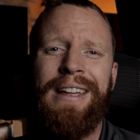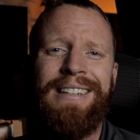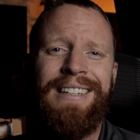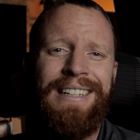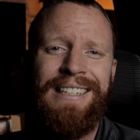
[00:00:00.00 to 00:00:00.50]
they
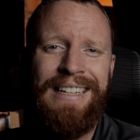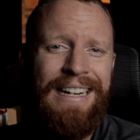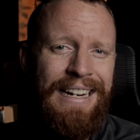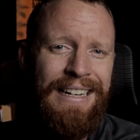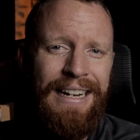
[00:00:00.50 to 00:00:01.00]

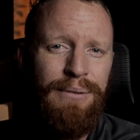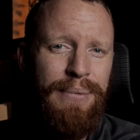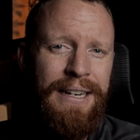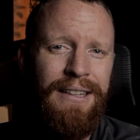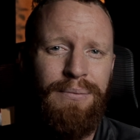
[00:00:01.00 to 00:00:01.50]
succeed in
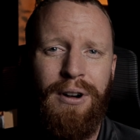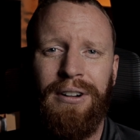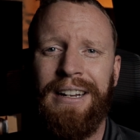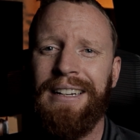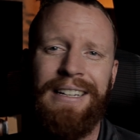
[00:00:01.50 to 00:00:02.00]
beating the
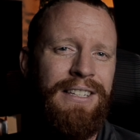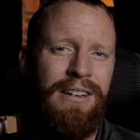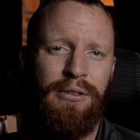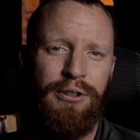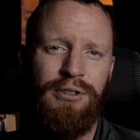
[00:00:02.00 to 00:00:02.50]
market is
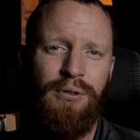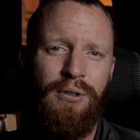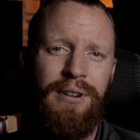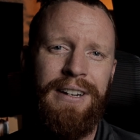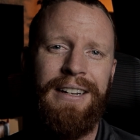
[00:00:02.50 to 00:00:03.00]
another
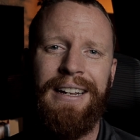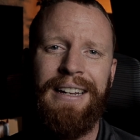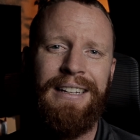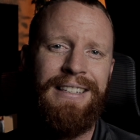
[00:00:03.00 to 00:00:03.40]
story, and